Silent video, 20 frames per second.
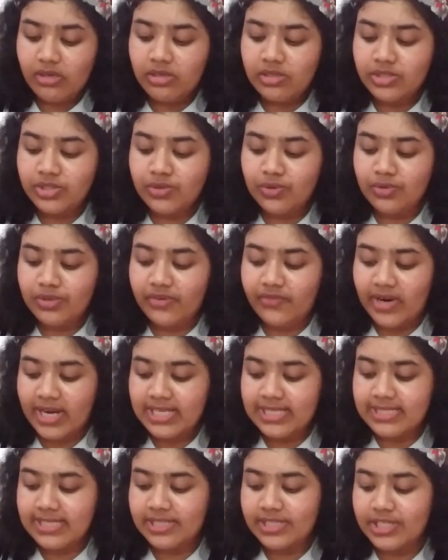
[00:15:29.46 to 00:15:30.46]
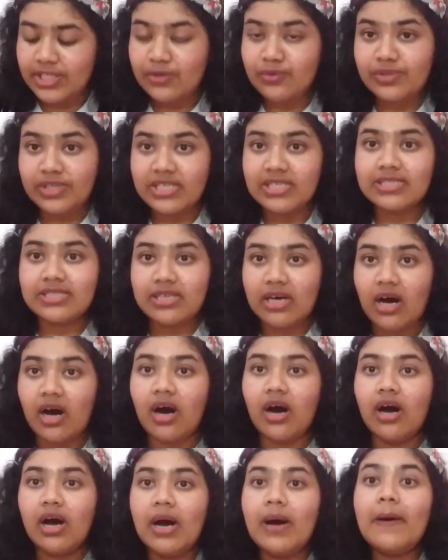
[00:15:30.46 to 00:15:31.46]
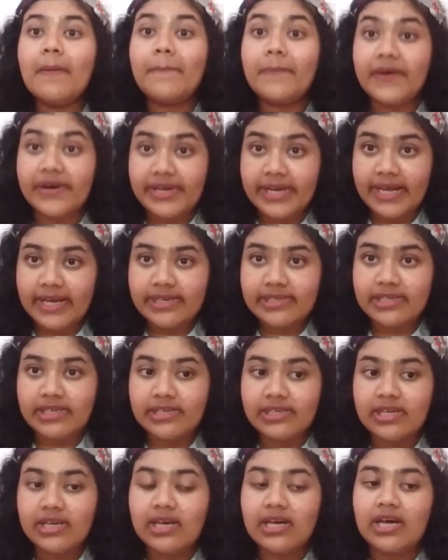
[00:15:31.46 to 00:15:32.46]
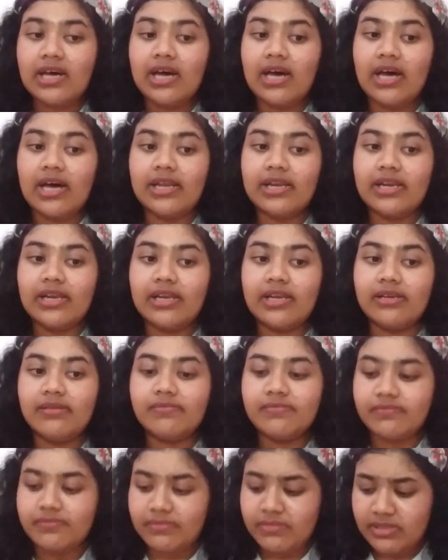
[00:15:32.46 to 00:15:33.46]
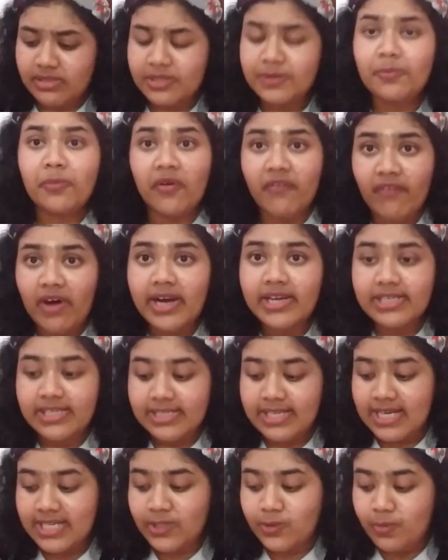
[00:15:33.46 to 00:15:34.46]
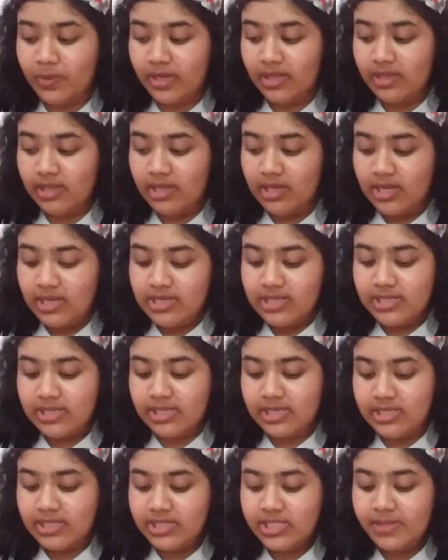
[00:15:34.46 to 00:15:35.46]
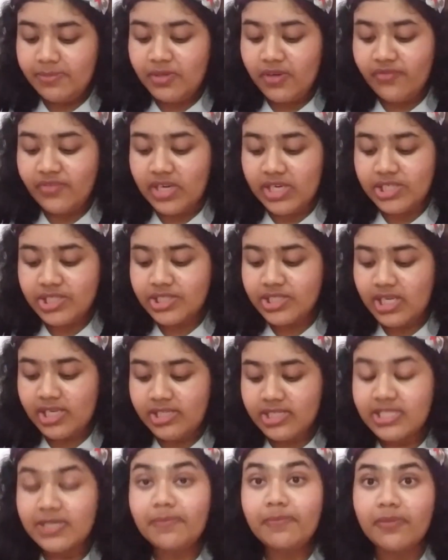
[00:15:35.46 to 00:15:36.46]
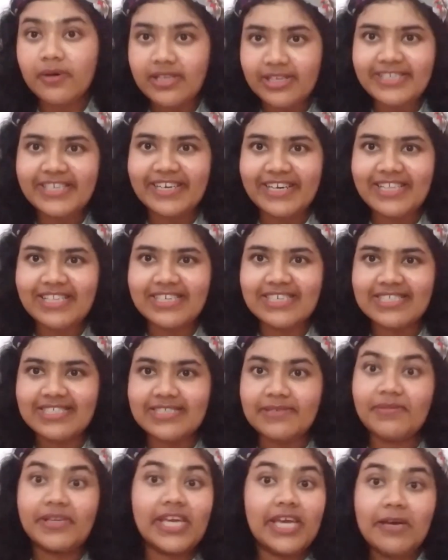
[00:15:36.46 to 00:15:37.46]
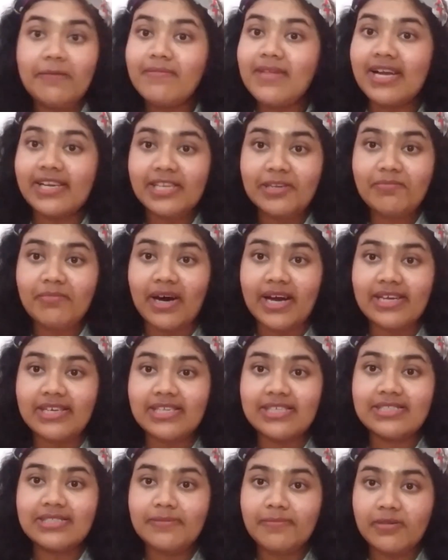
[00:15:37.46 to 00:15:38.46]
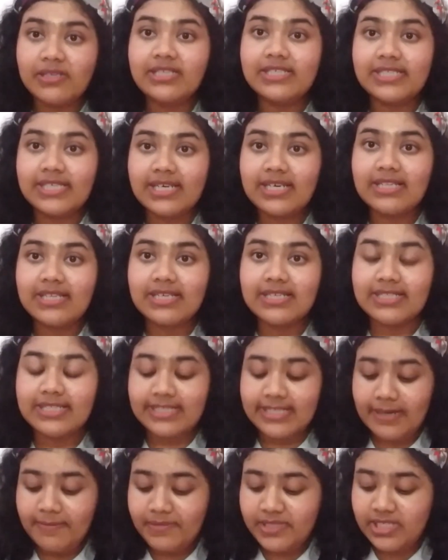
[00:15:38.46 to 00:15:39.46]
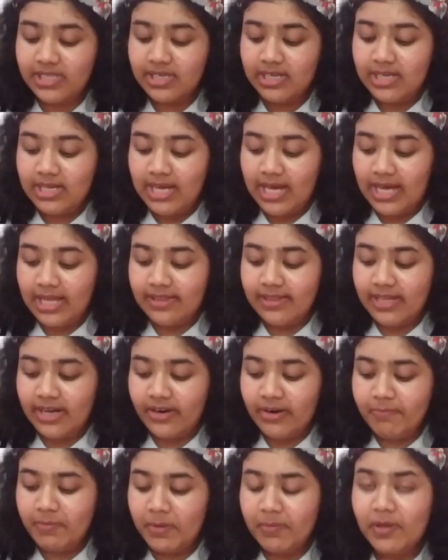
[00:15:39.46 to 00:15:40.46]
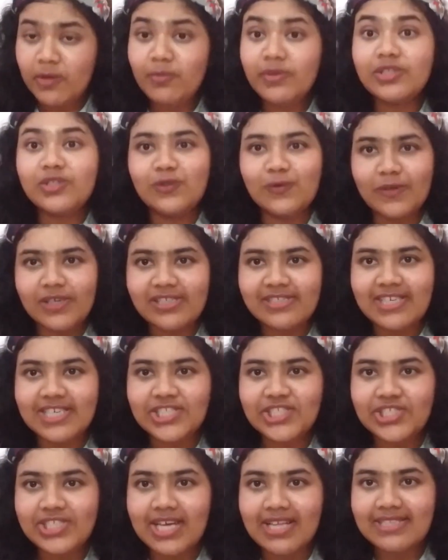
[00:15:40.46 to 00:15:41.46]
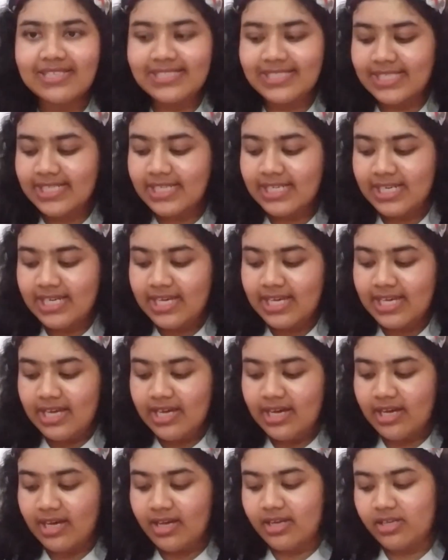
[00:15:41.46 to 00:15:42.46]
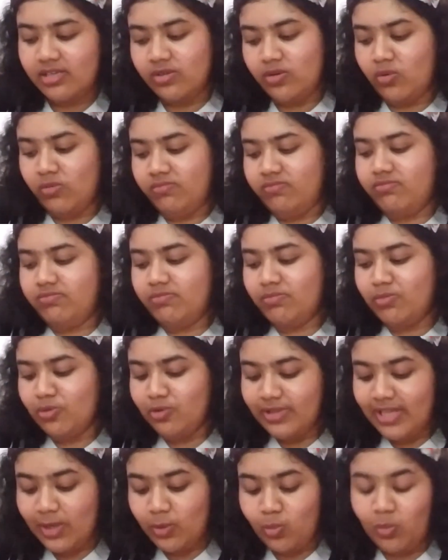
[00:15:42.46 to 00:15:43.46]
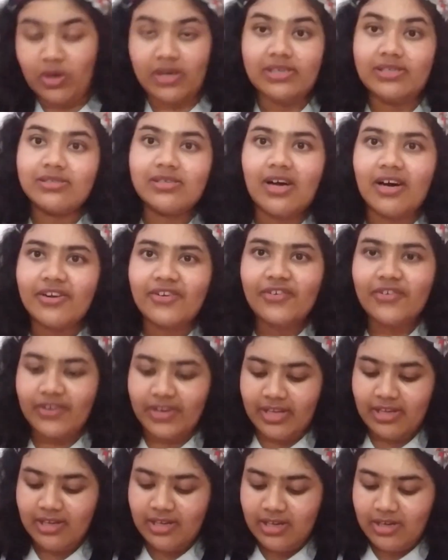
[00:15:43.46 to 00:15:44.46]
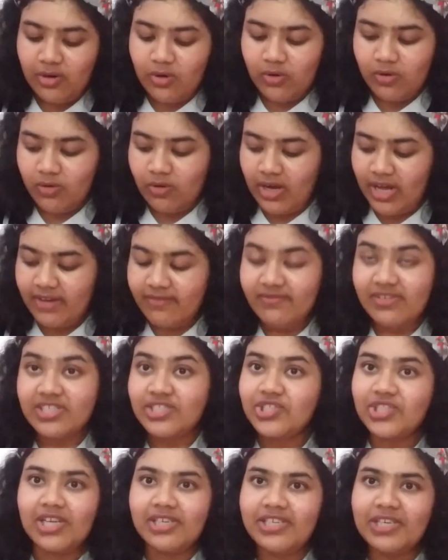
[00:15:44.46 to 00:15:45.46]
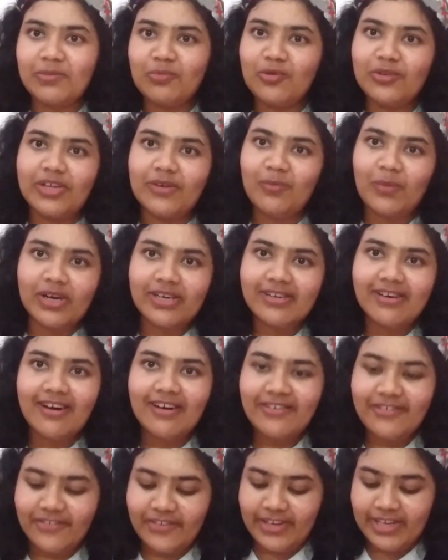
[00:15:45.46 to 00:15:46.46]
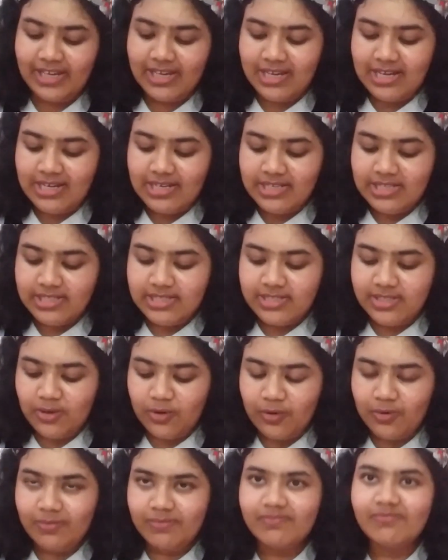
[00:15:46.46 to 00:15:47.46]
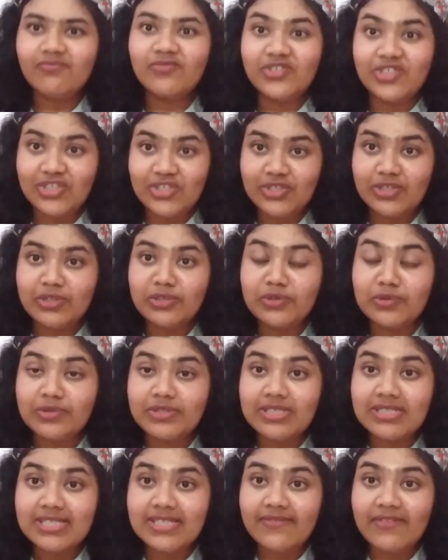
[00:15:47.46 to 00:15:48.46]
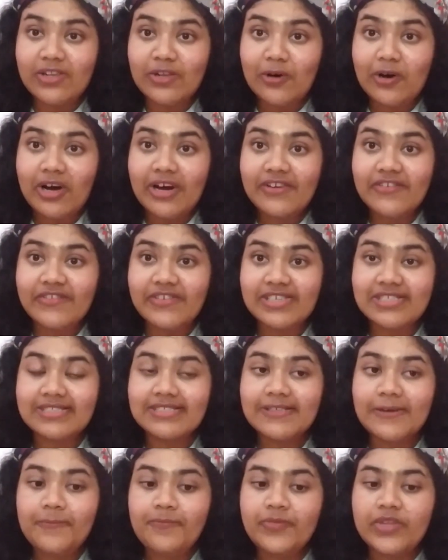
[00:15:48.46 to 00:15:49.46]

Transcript: So, the rights and the duties are protected and it's provided as well. Concept of nationality is a political concept. Keep that in mind. It's a political concept, and there are people with dual nationality and more than one country, or have nationality in more than one country, so which is used in civil law countries.